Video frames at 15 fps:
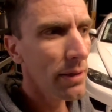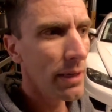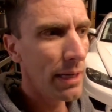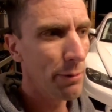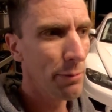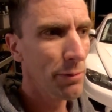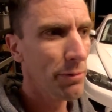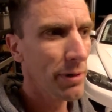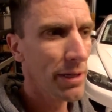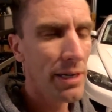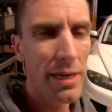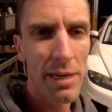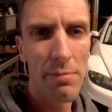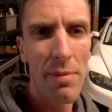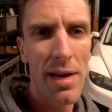it would really
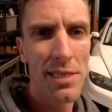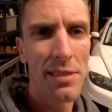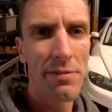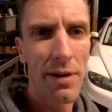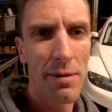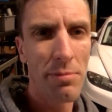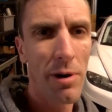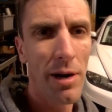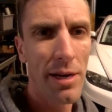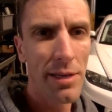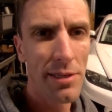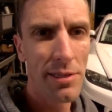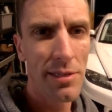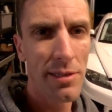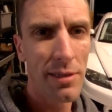need massive
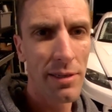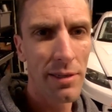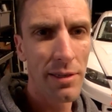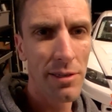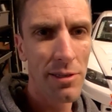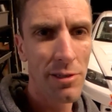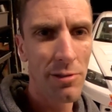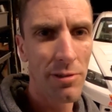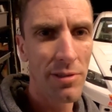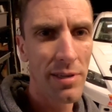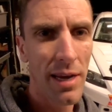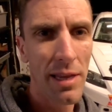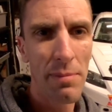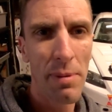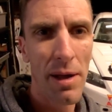upgrades to sort of
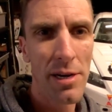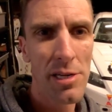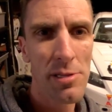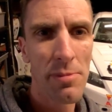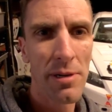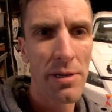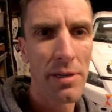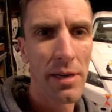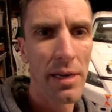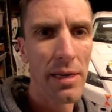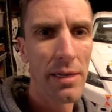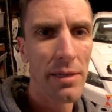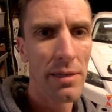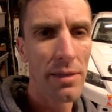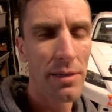take the punishment,
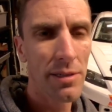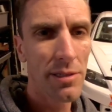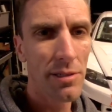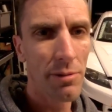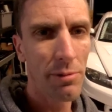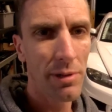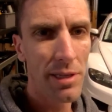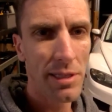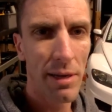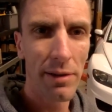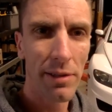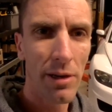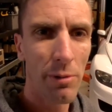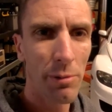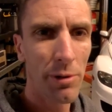and it's not really
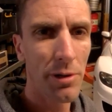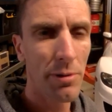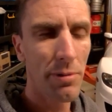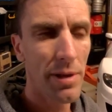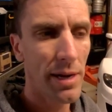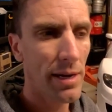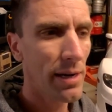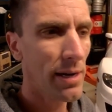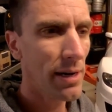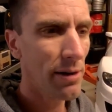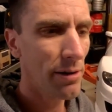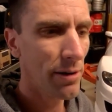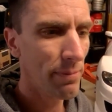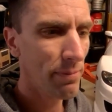something that I want to do with that car.